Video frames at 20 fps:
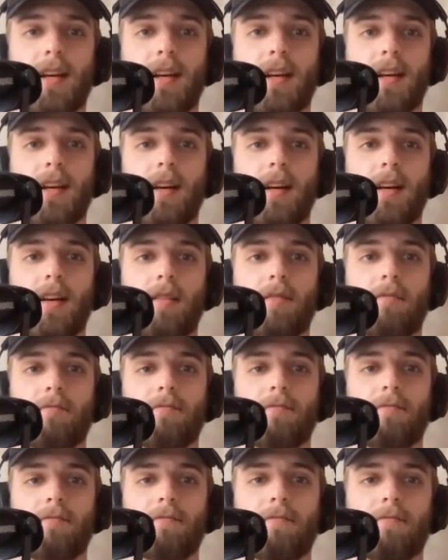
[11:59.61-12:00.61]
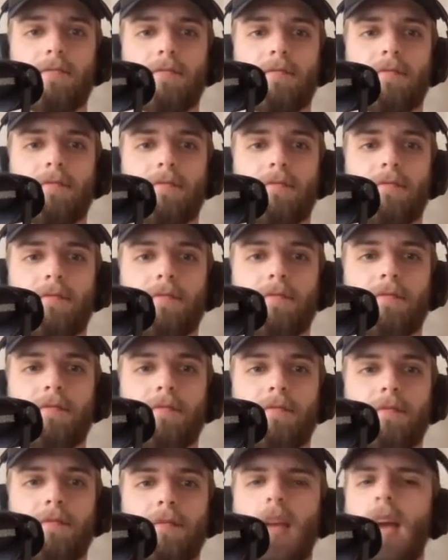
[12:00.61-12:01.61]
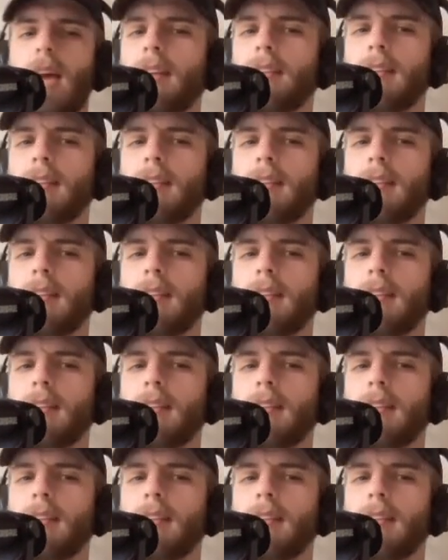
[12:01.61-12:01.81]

Um, yeah, it's